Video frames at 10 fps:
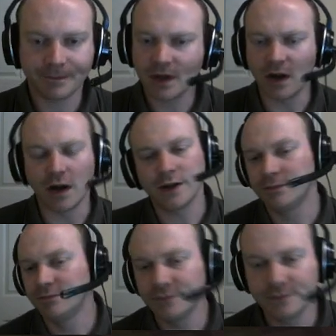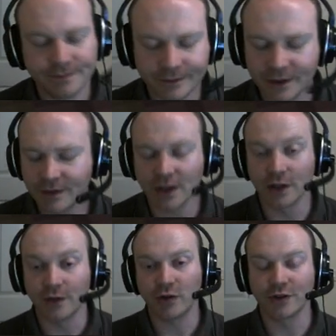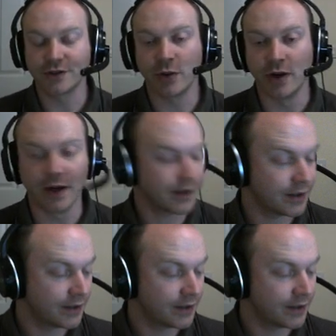Oh. You've got to love a good twerk.